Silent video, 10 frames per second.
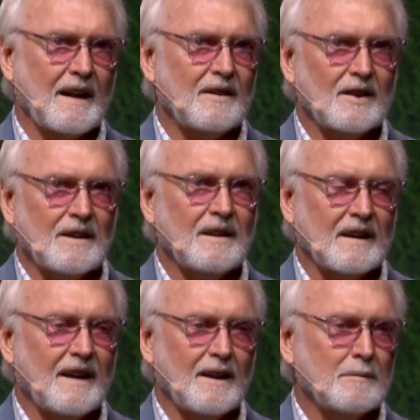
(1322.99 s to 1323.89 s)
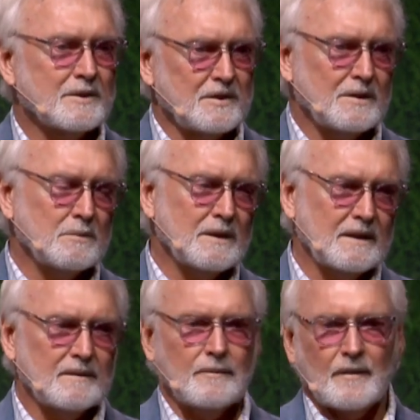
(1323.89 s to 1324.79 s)
had done together. But you know what?
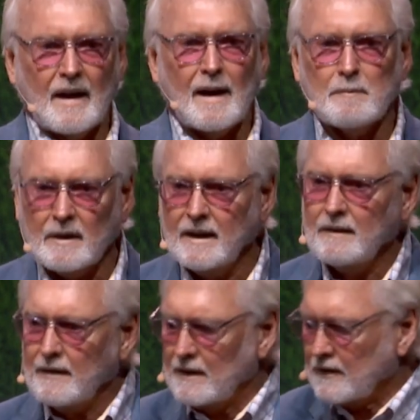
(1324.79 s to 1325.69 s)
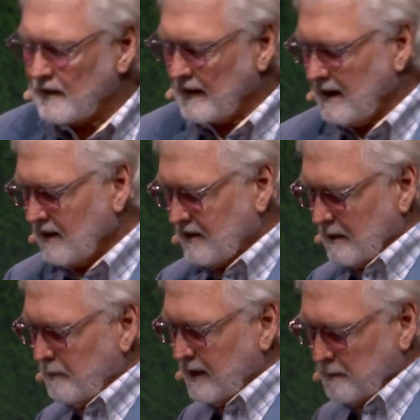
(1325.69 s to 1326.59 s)
I believe there's things
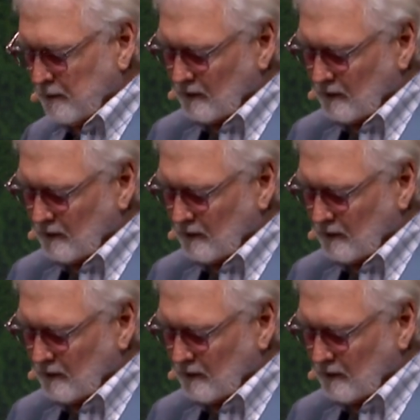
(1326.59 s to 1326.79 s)
that people